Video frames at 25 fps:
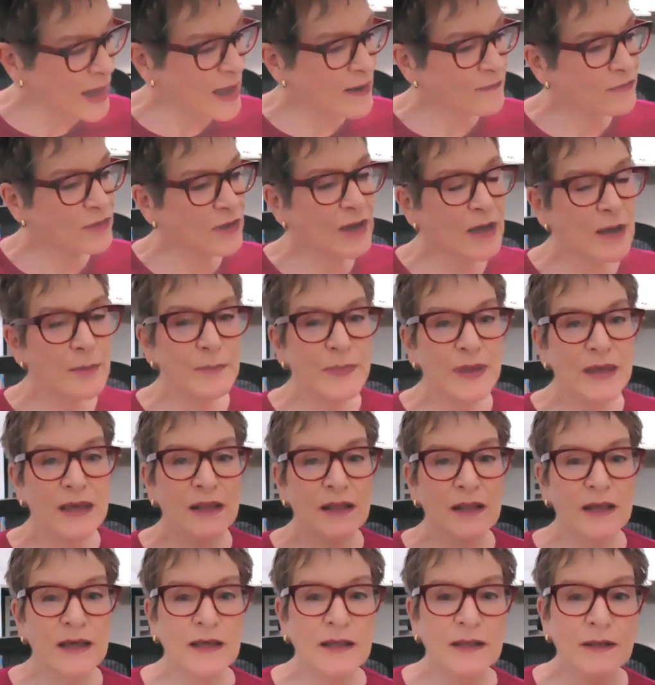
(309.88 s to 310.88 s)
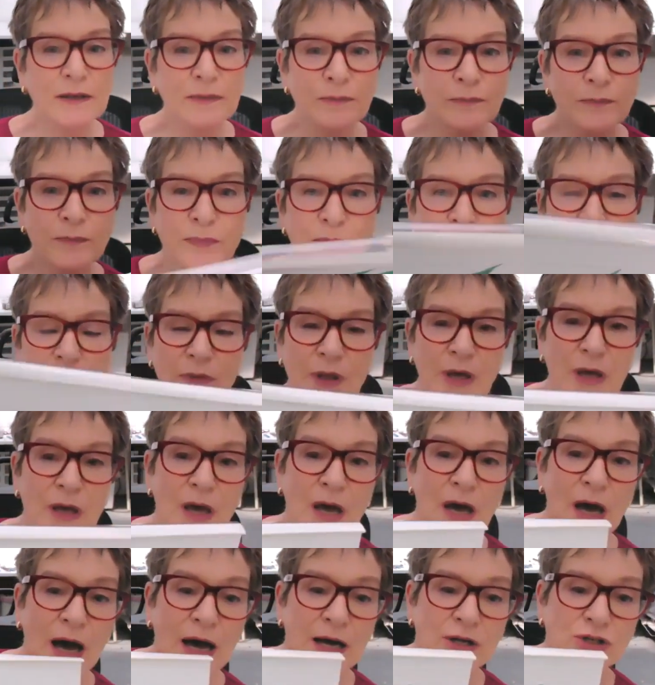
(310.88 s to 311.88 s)
we have the chameleon.
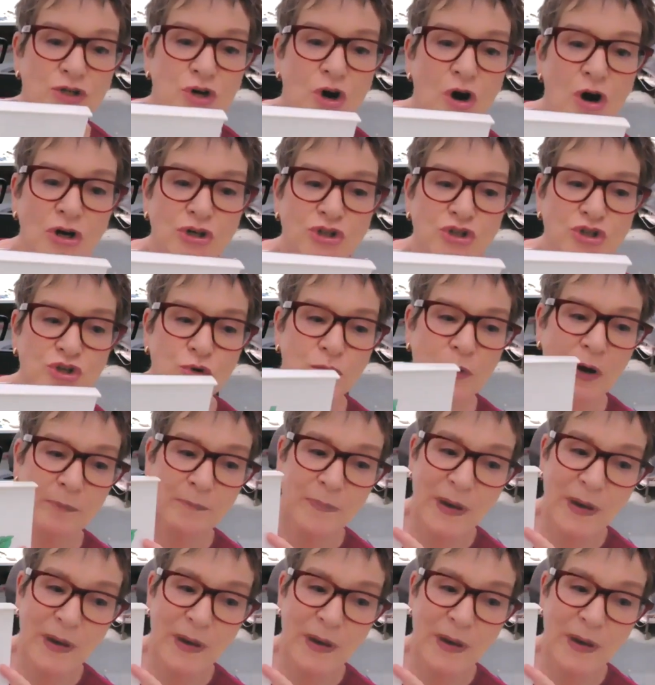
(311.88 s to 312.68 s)
I talked to you